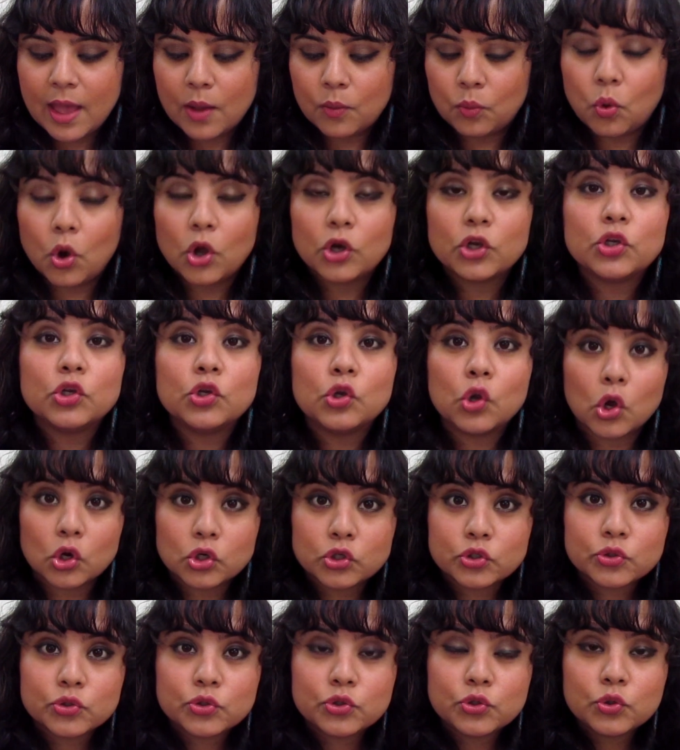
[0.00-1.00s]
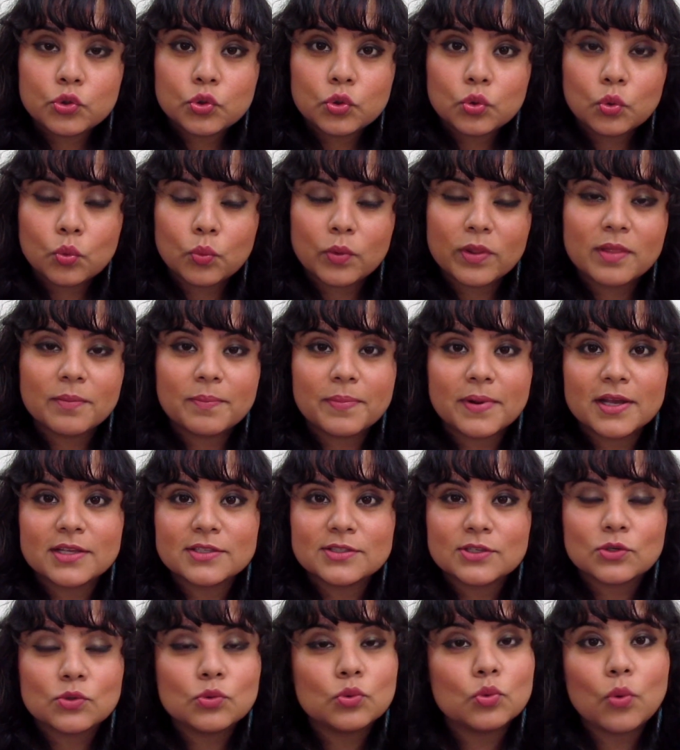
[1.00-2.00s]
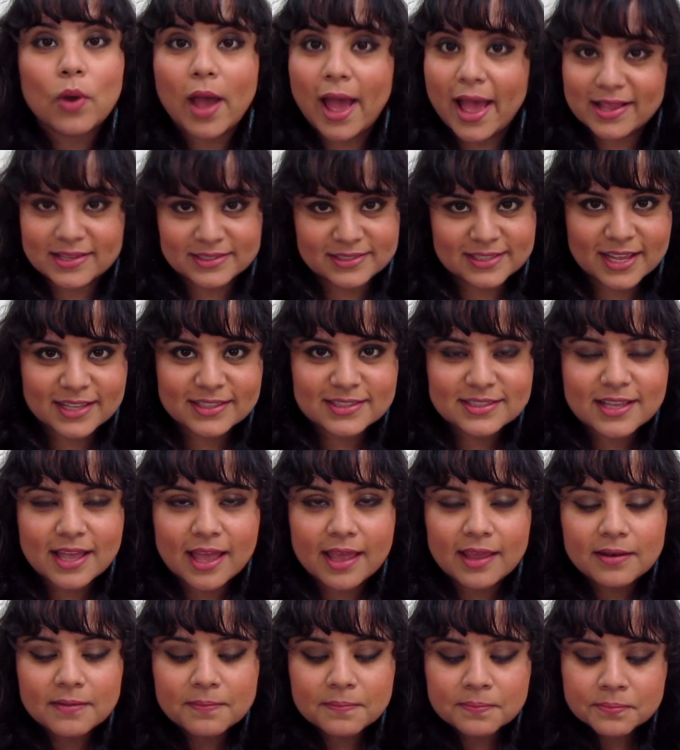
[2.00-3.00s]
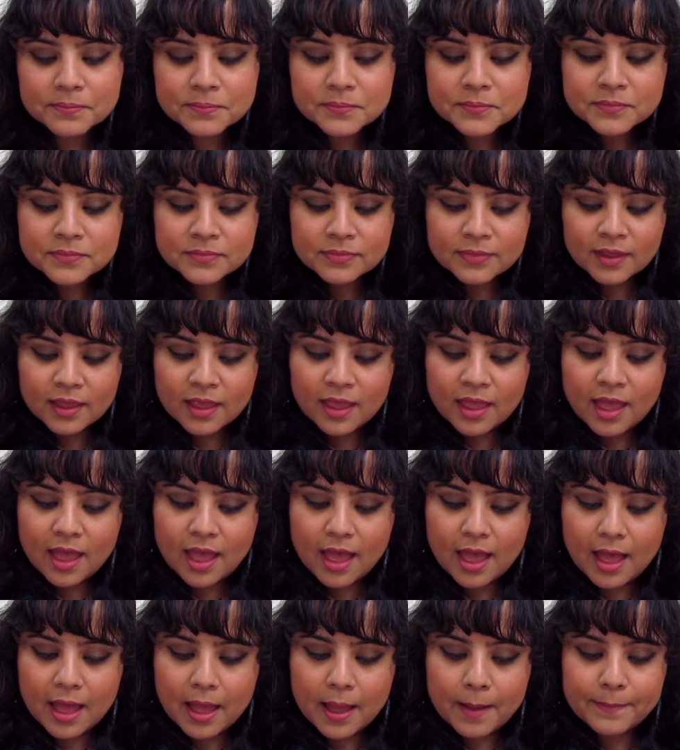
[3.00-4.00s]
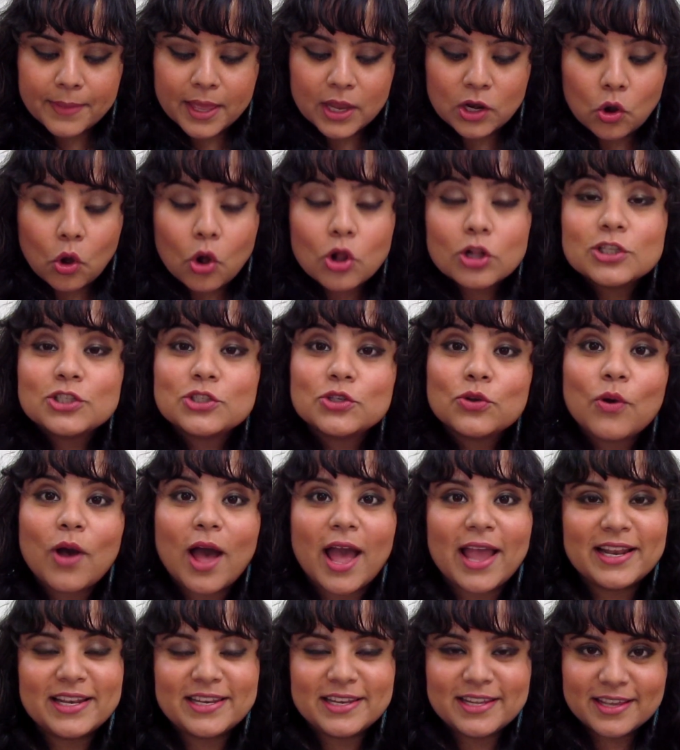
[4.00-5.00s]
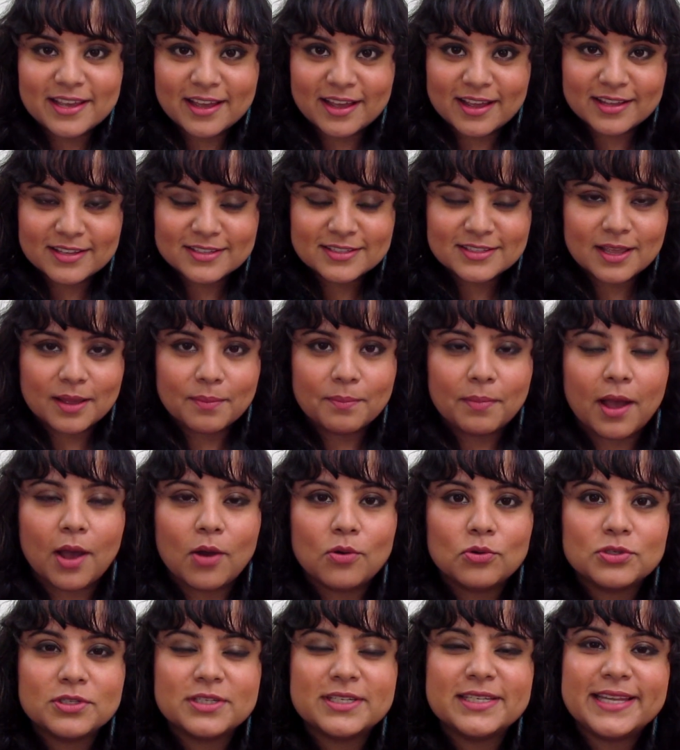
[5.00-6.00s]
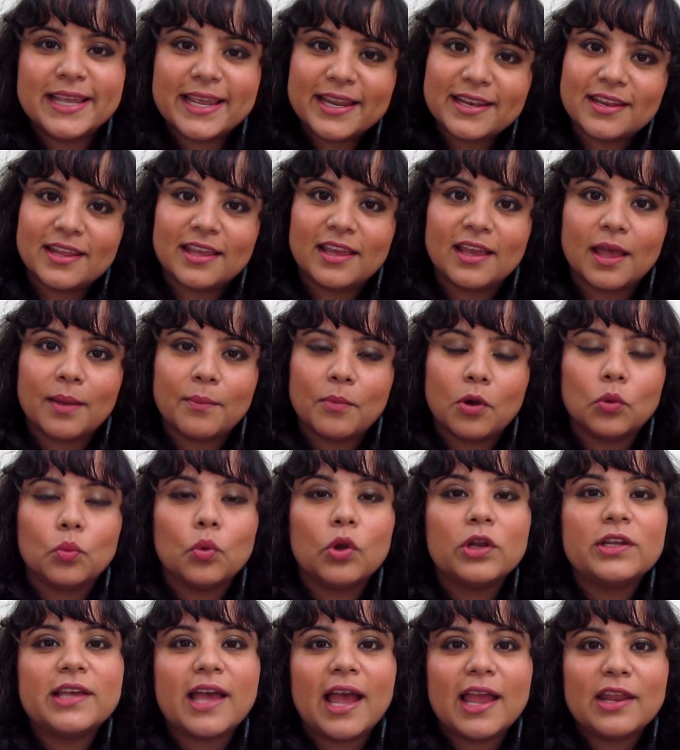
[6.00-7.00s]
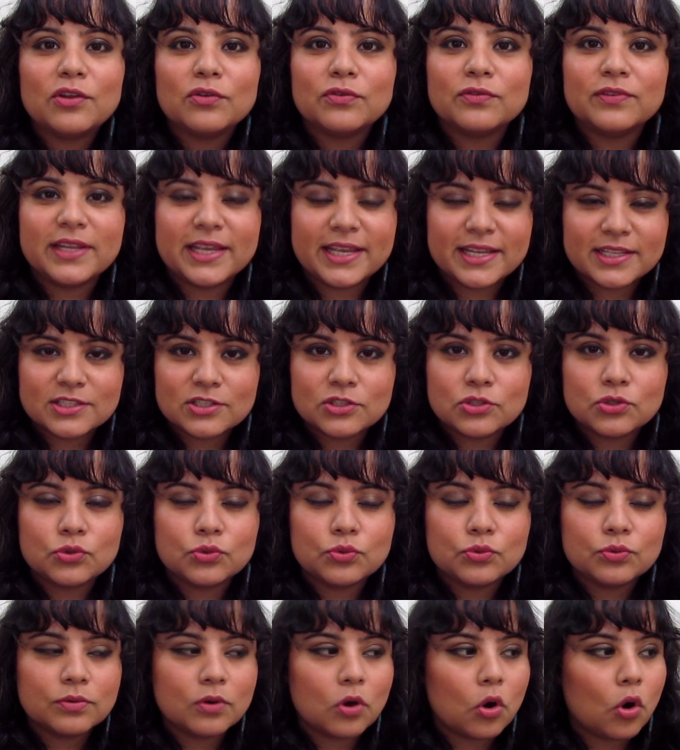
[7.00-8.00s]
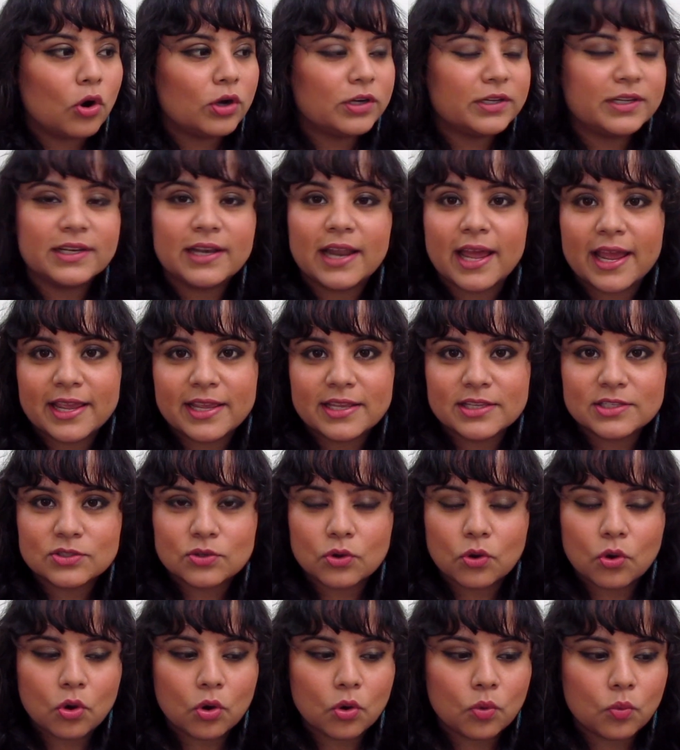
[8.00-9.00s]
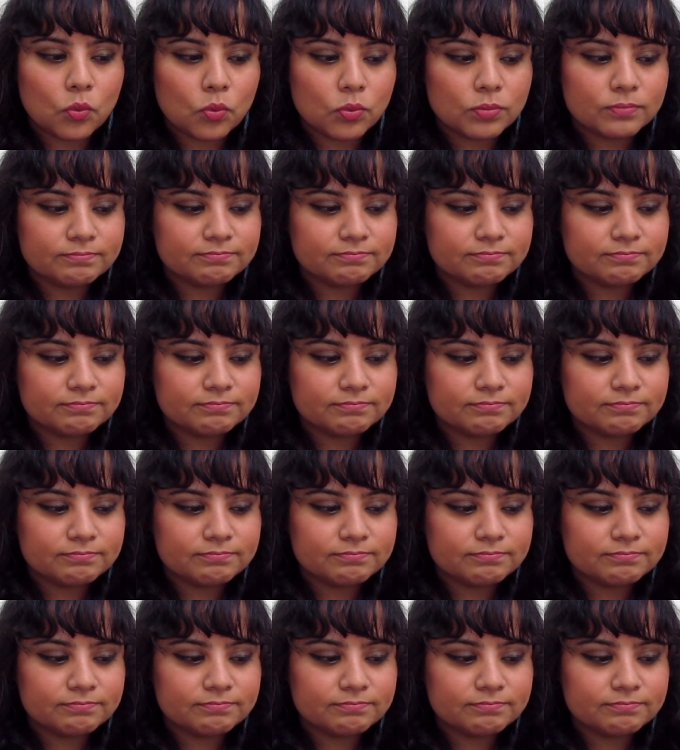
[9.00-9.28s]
what not to do with a person who has that sign, and also ideas about dating, about what kind of dates to organize, or